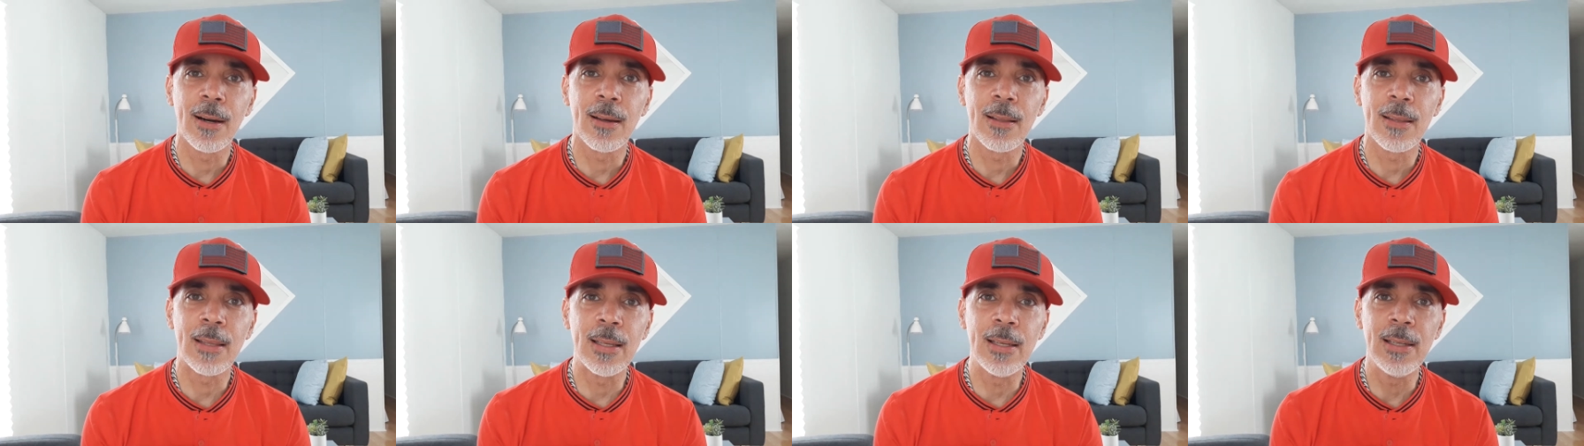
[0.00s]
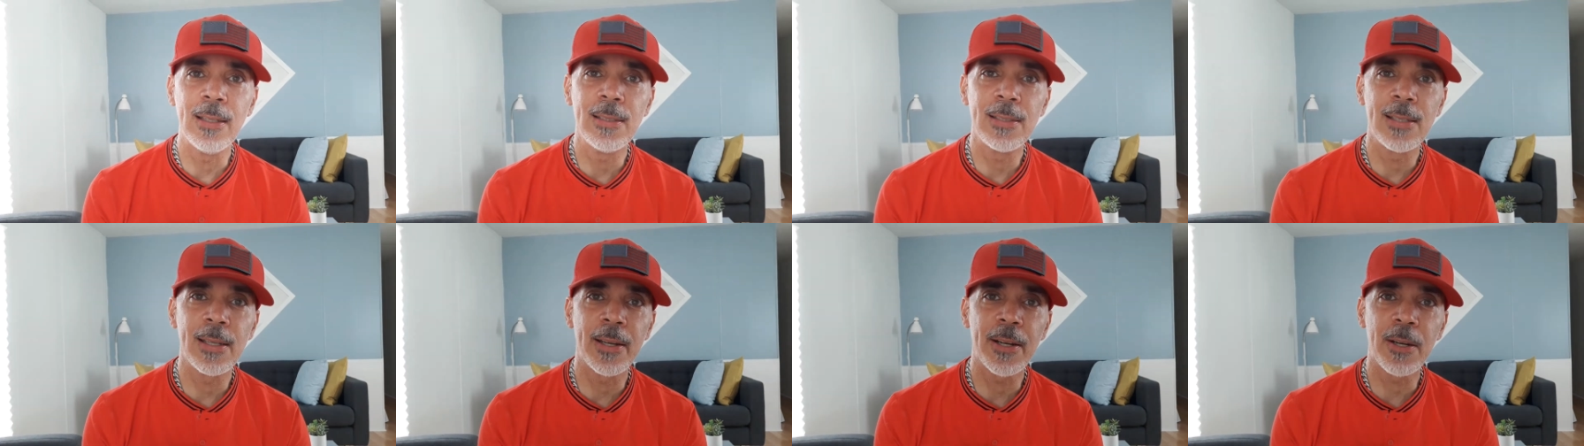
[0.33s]

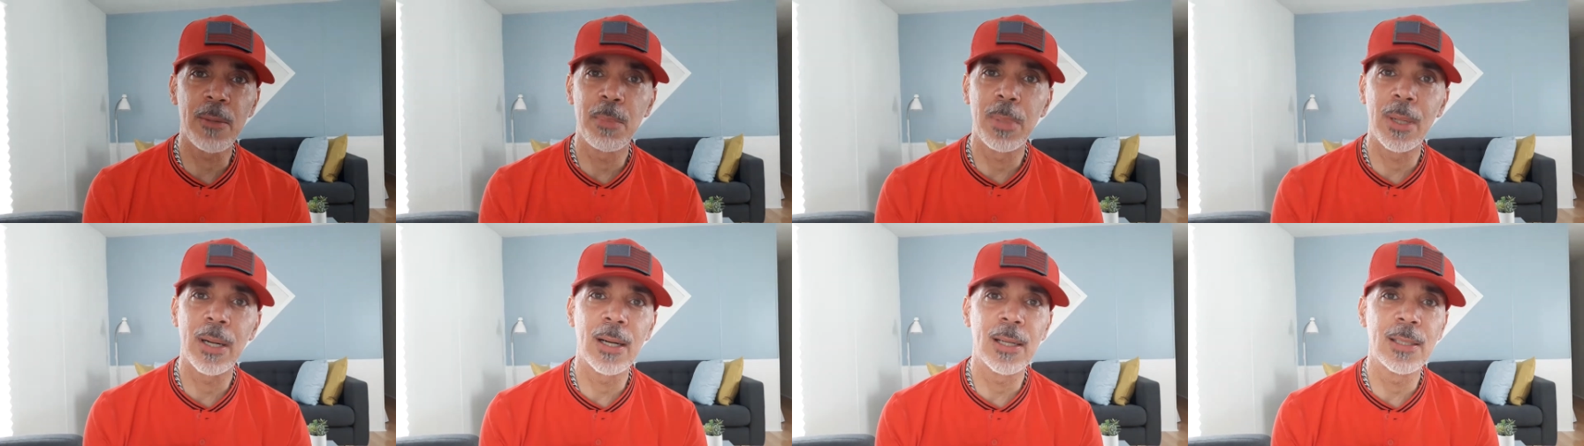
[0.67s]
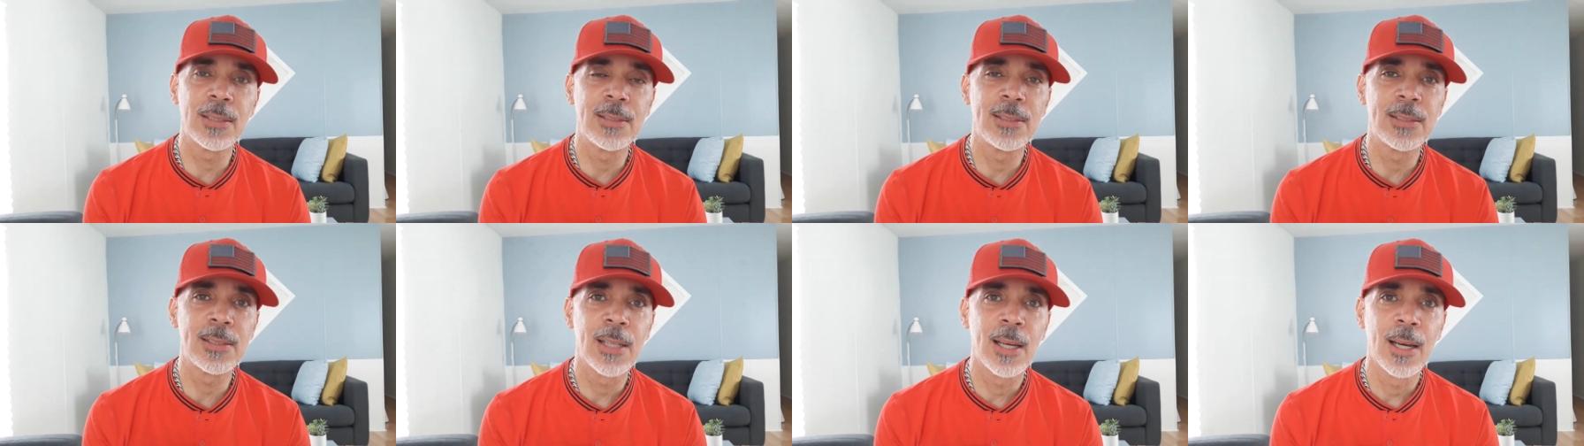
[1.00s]
these
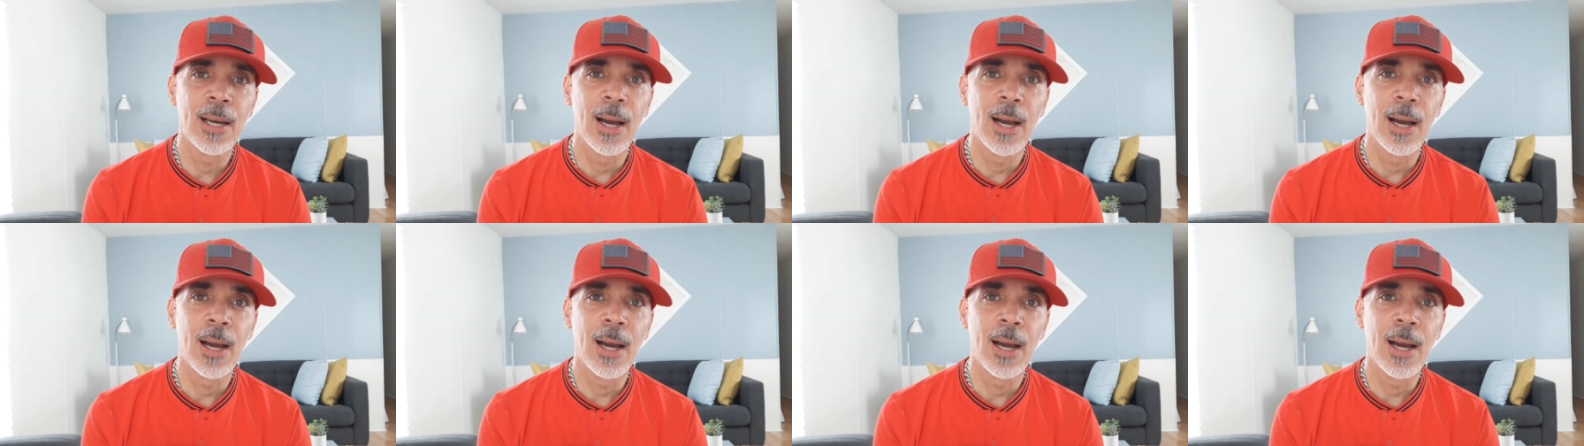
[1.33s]
earbuds,